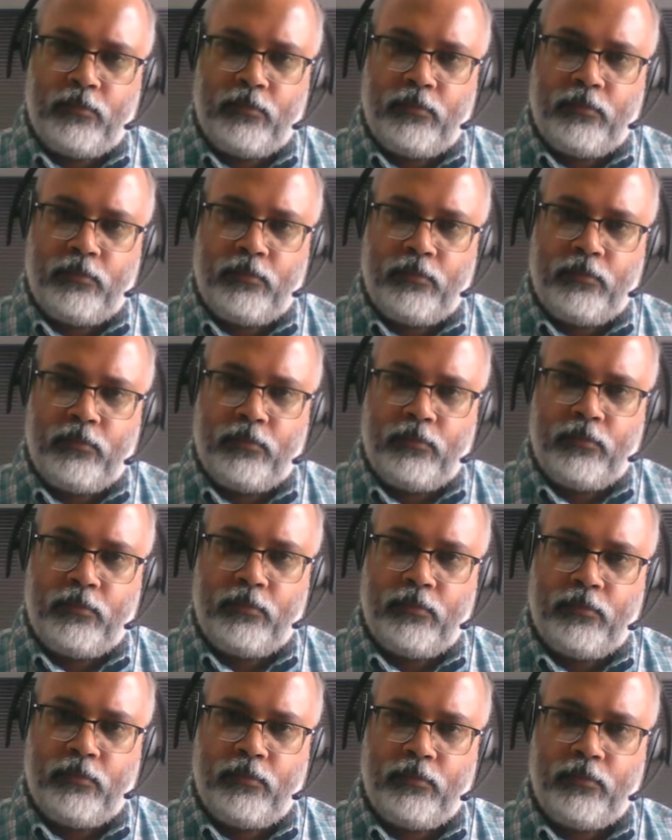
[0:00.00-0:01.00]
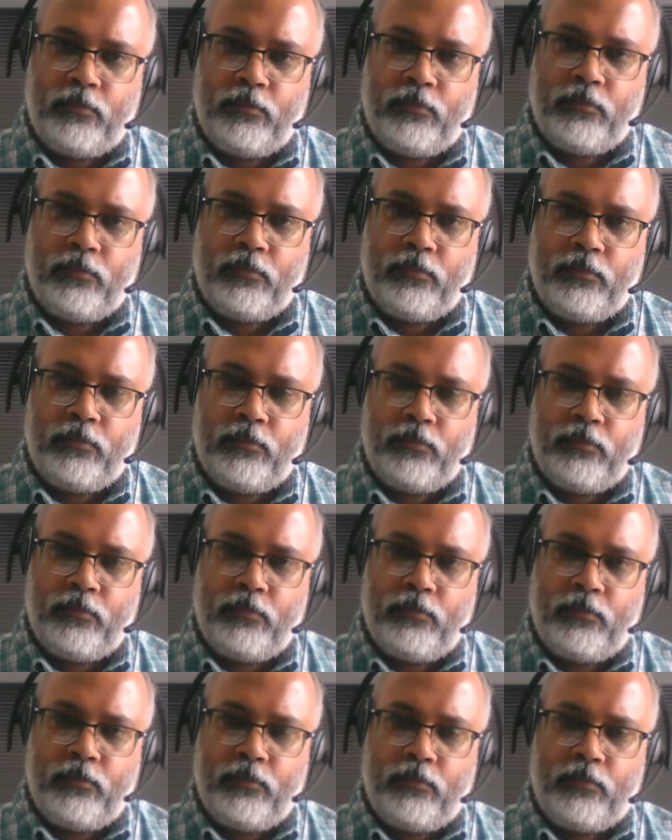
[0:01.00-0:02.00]

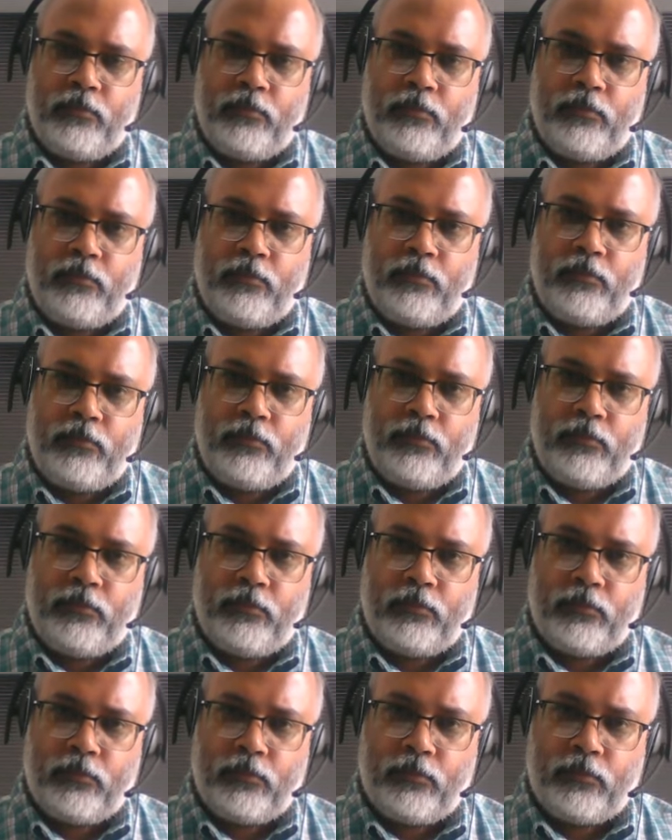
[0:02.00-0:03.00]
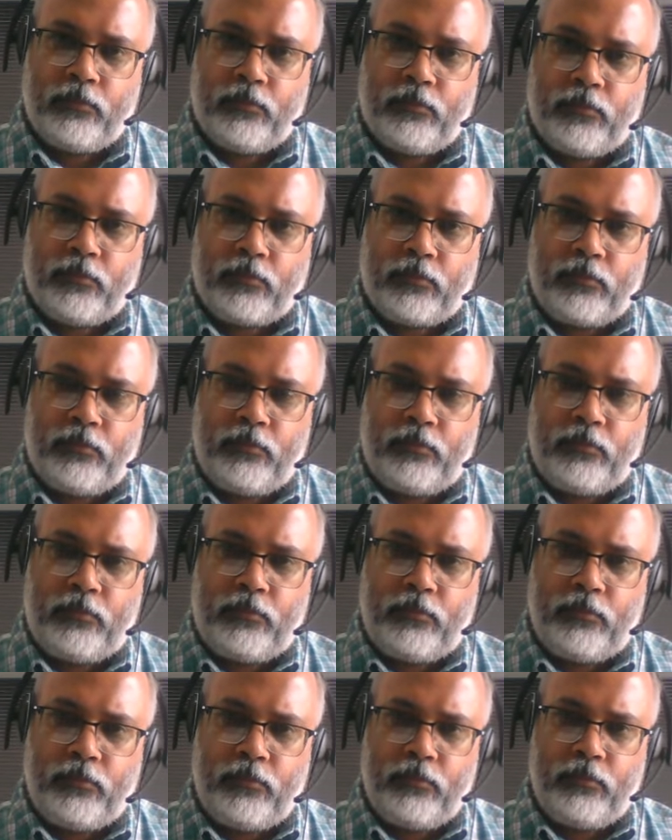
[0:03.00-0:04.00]

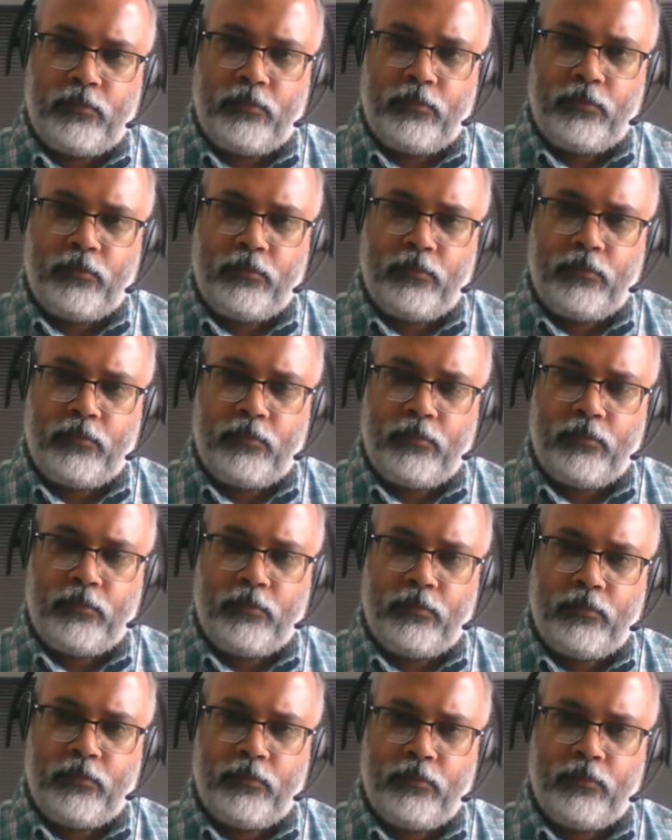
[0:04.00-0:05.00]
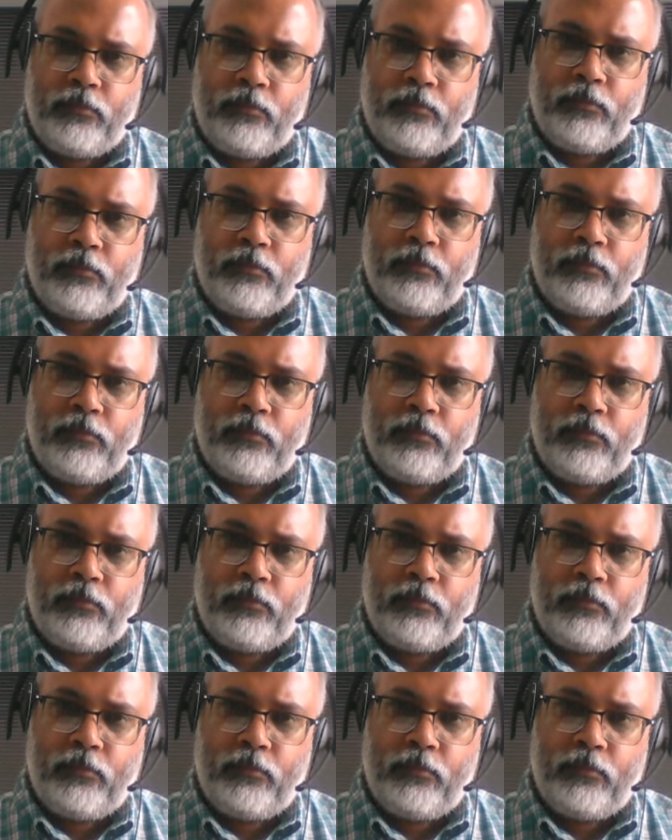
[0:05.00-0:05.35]
No words are spoken by the person on screen.